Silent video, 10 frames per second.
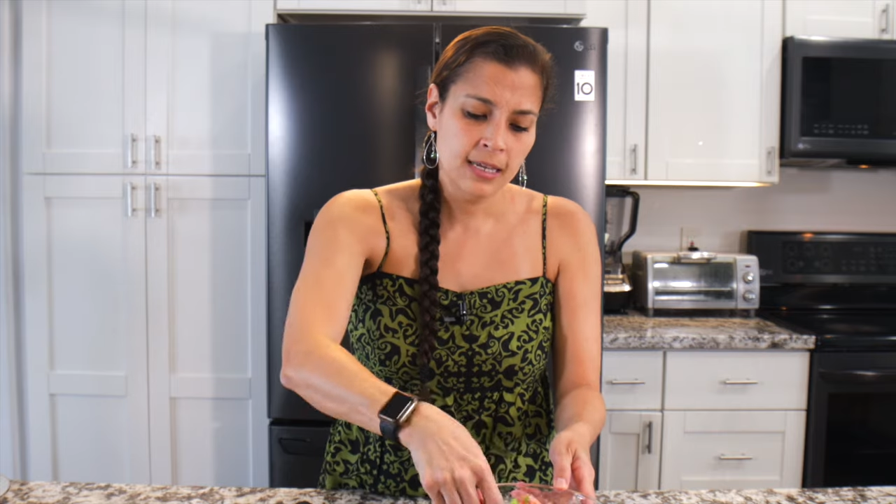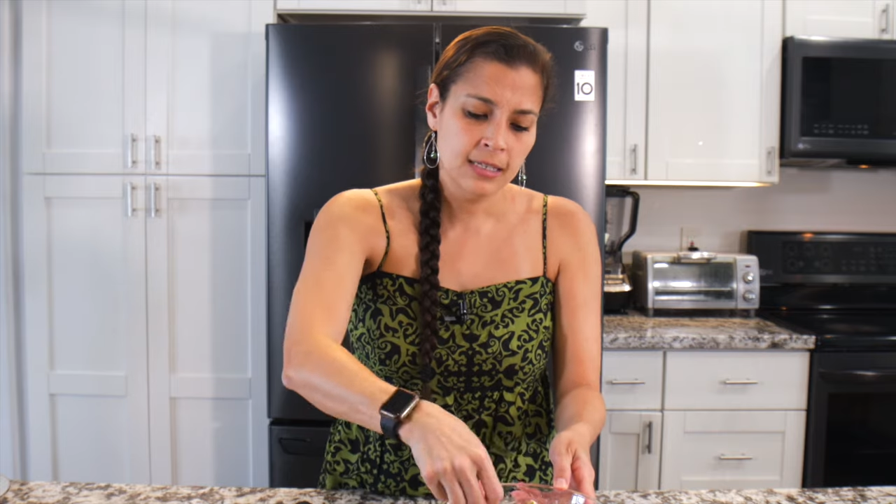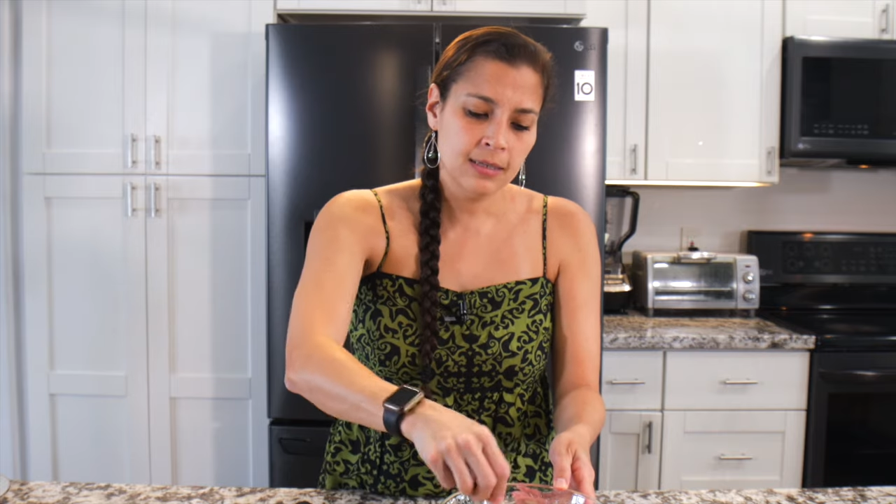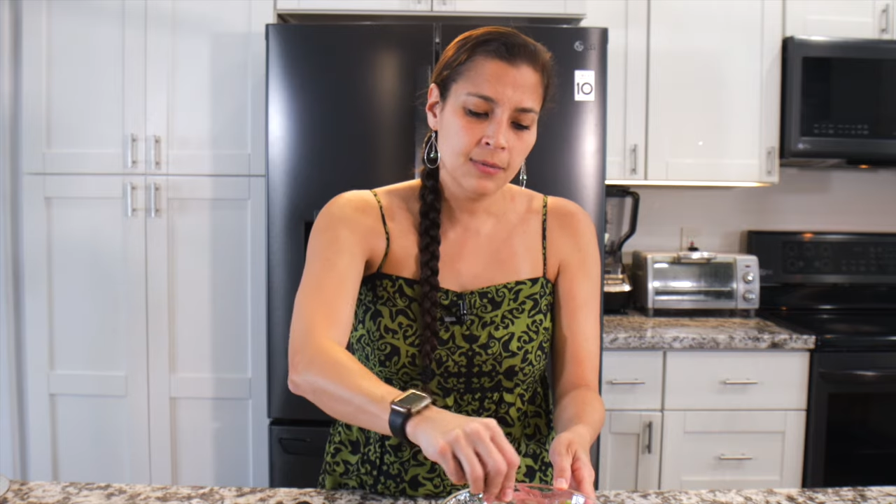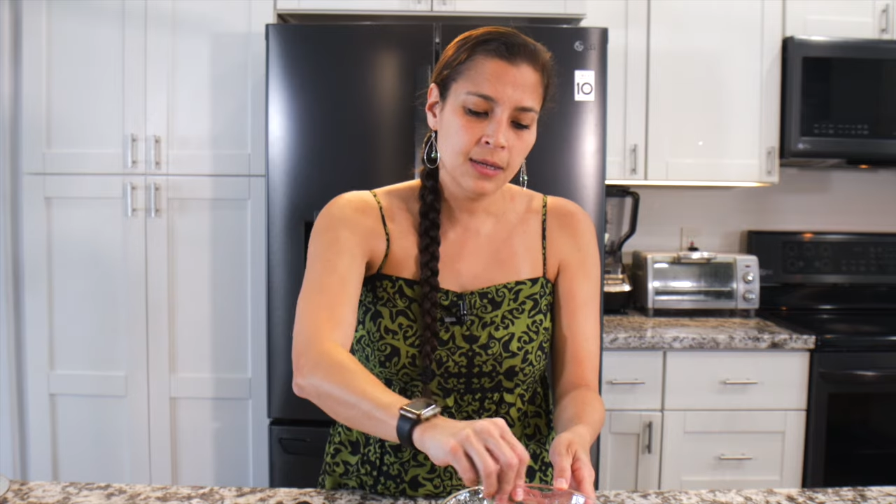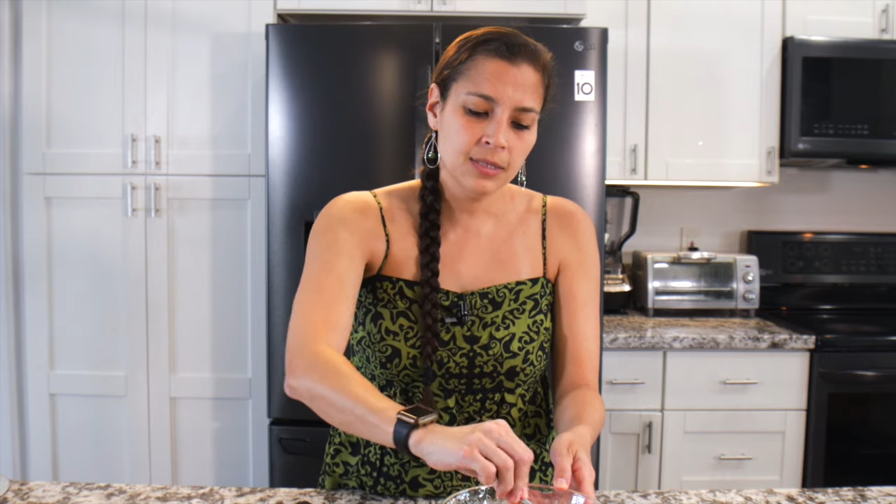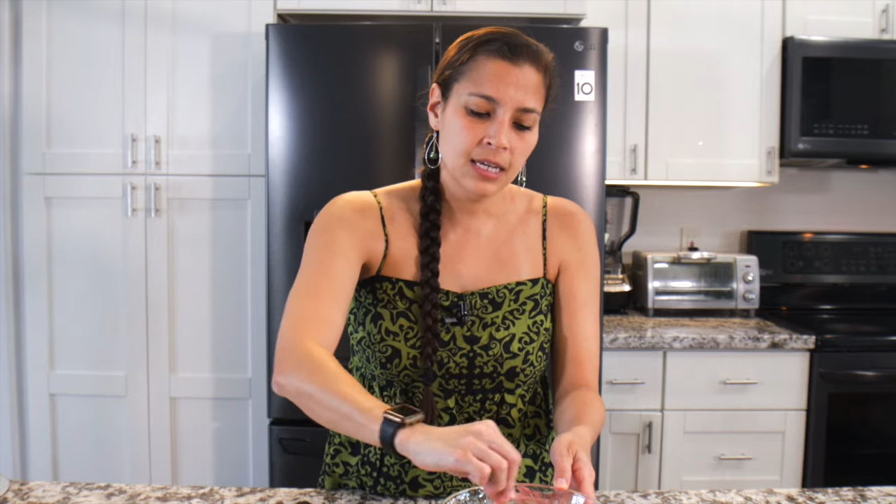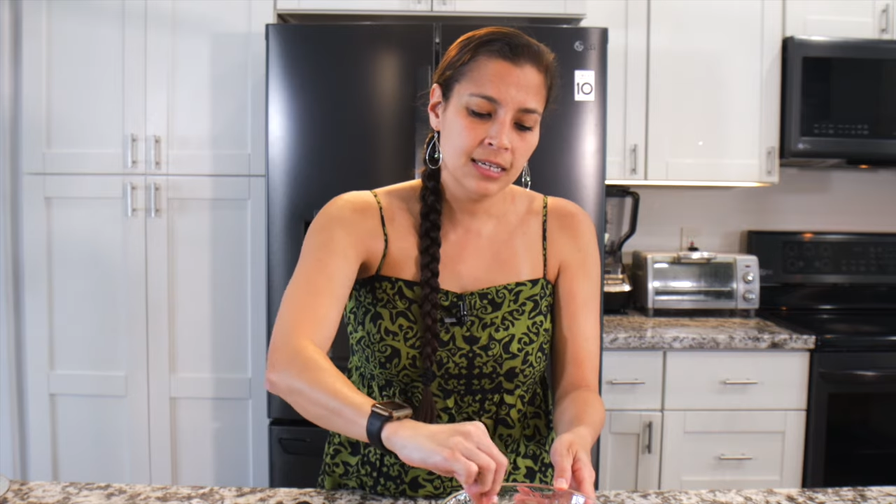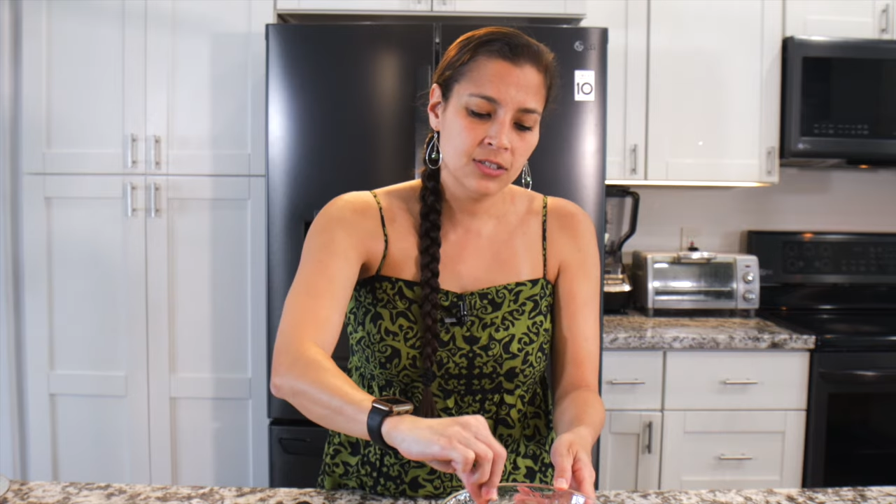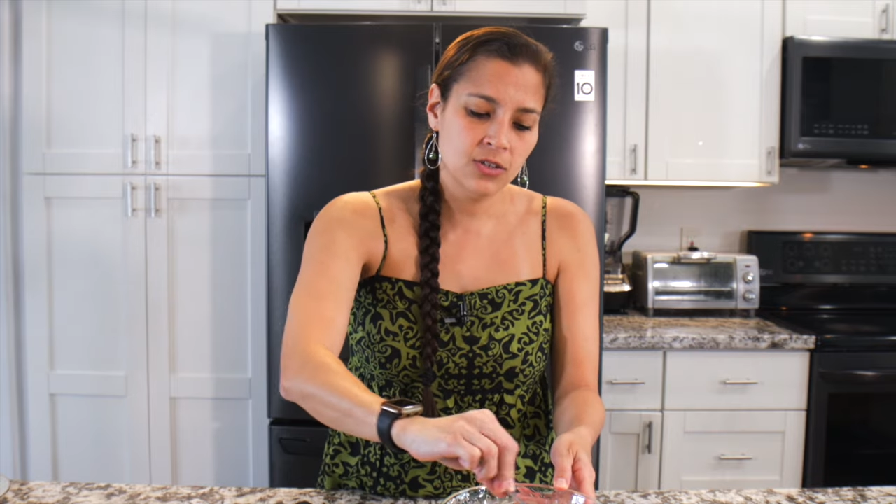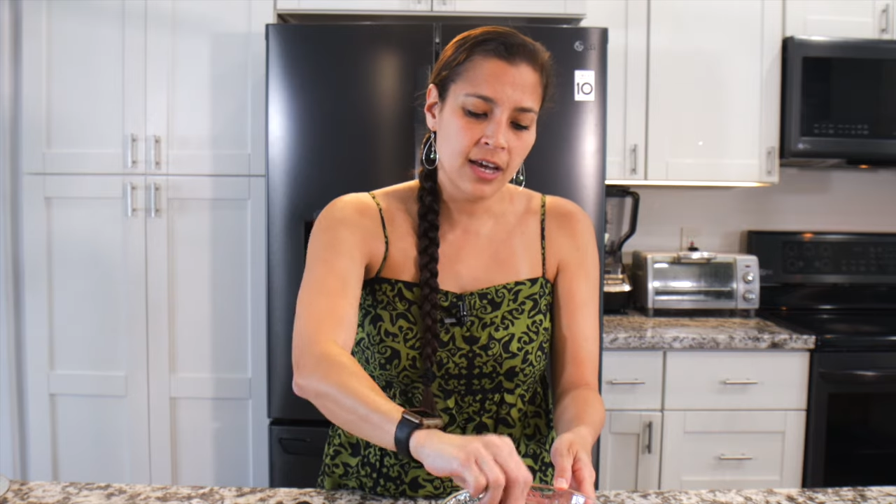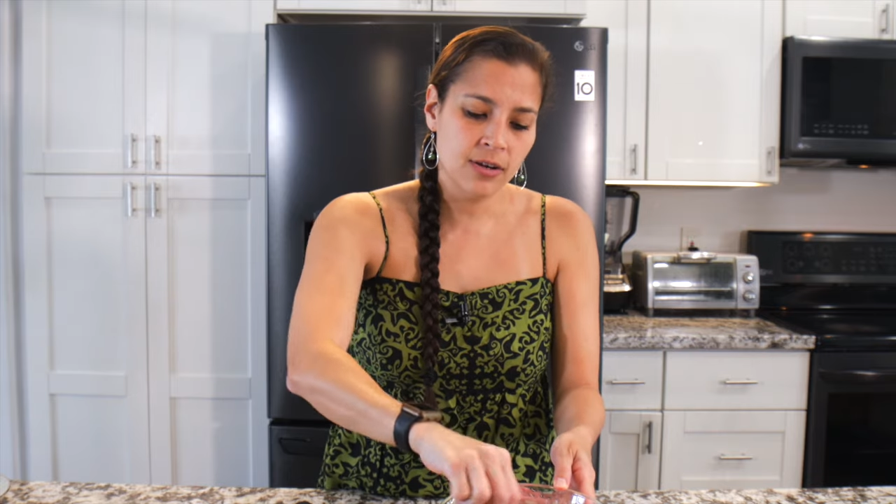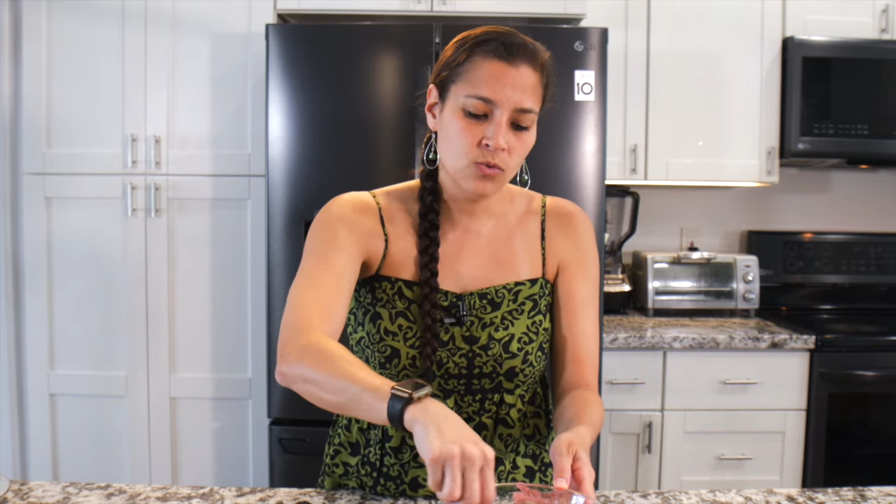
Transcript: Sometimes I like to add